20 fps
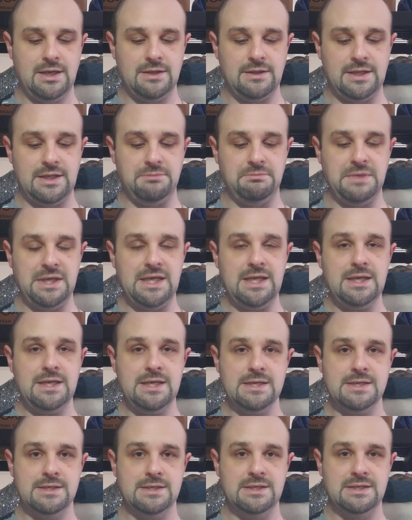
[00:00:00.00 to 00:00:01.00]
Then
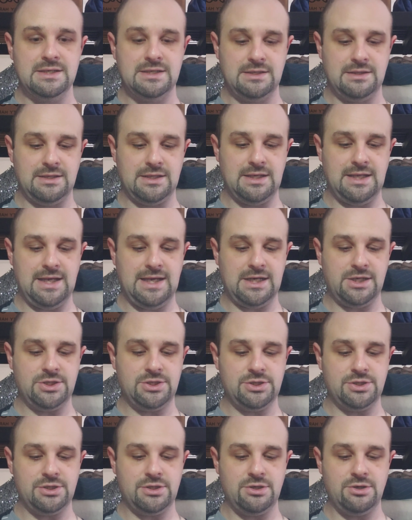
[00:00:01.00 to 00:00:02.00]
me. Then
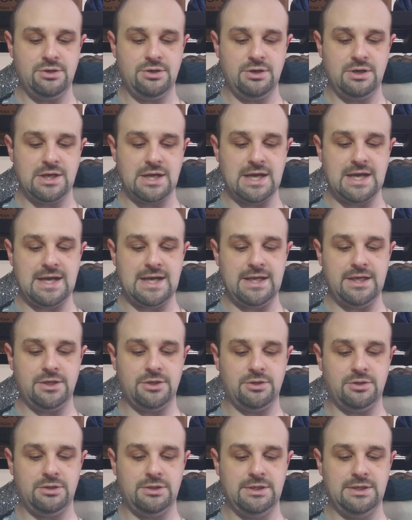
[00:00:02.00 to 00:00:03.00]
Hector.
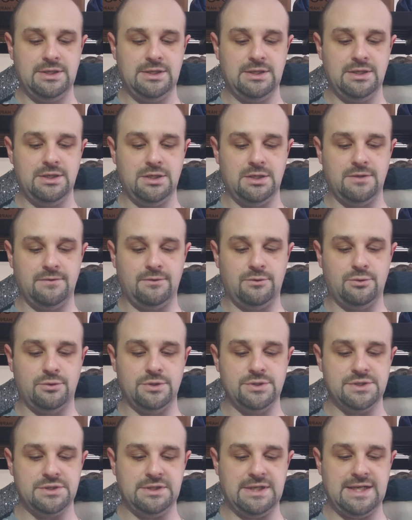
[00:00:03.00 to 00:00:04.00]
Kyle, and of
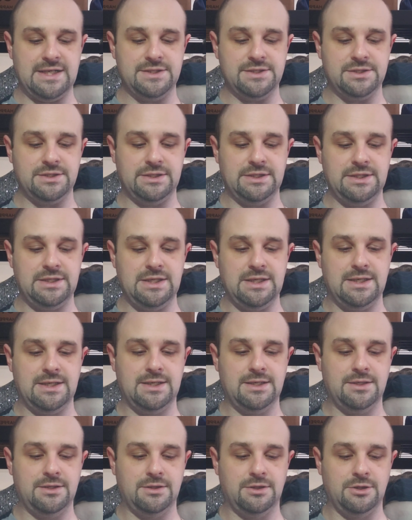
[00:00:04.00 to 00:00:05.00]
course, lastly,
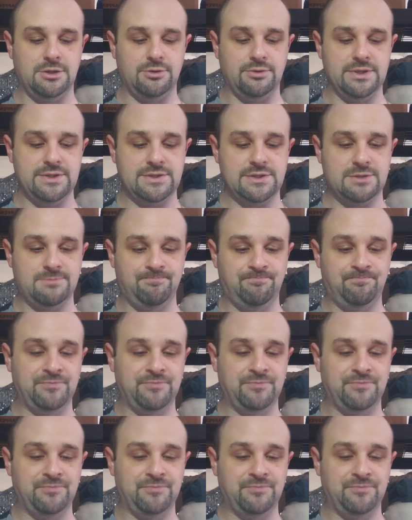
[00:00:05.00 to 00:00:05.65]
Lewis.